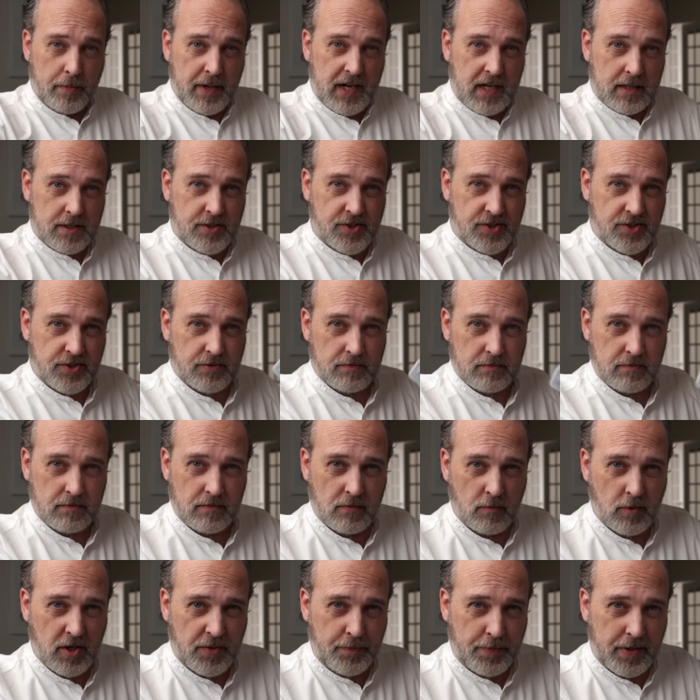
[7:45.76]
box
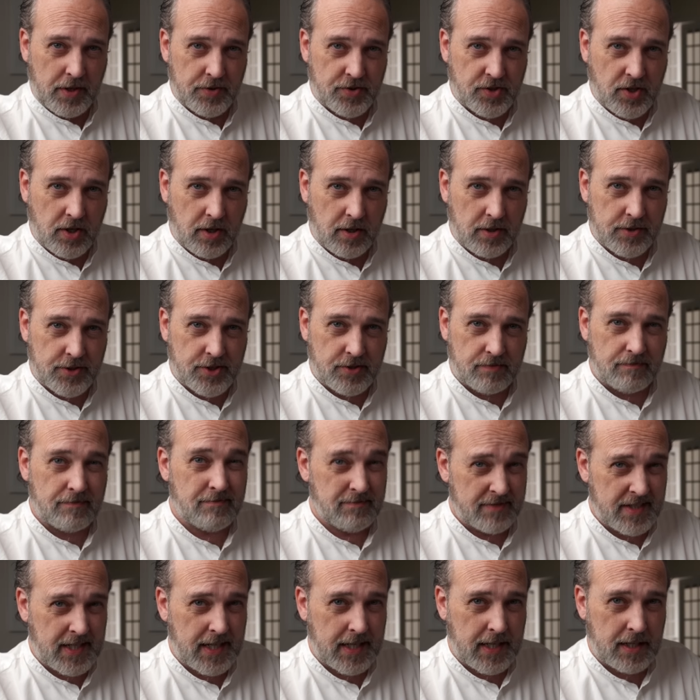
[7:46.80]
with postcards.
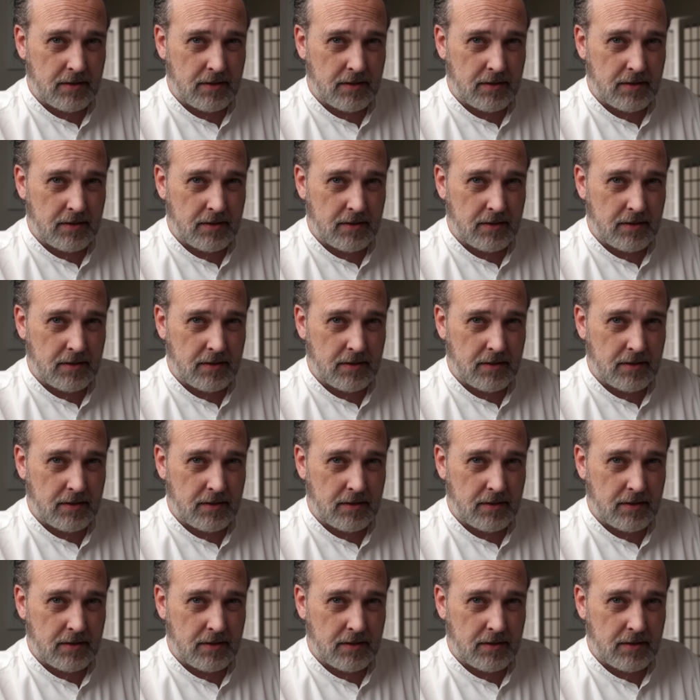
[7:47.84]
Dig